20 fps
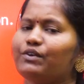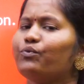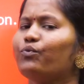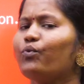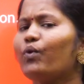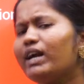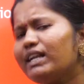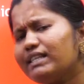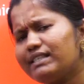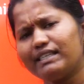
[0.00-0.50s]

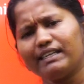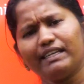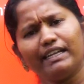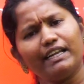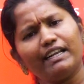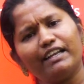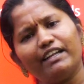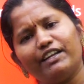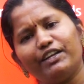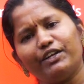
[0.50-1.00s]
What is a
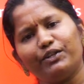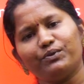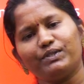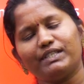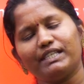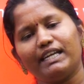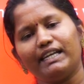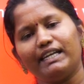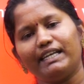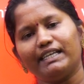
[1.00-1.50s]
declarative
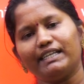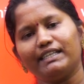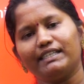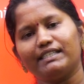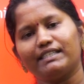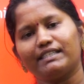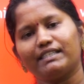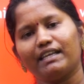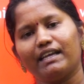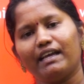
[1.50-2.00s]

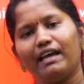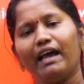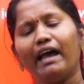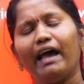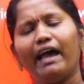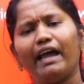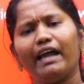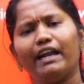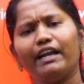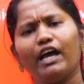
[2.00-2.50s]
sentence
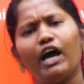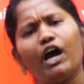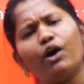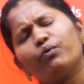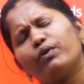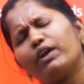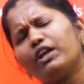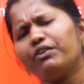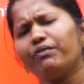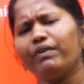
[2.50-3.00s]
and
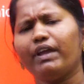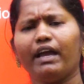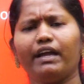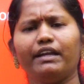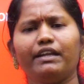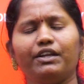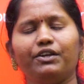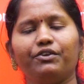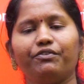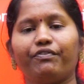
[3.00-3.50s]
how can we
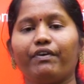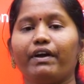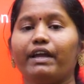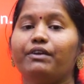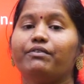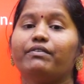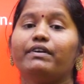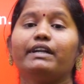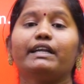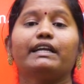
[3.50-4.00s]
identify
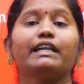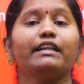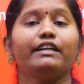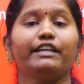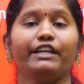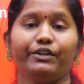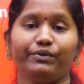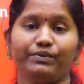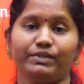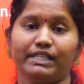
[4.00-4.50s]
a
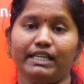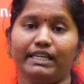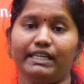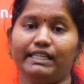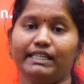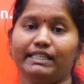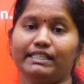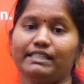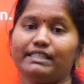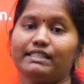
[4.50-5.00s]
declarative
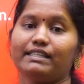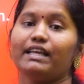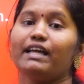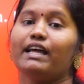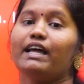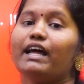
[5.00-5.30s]
sentence?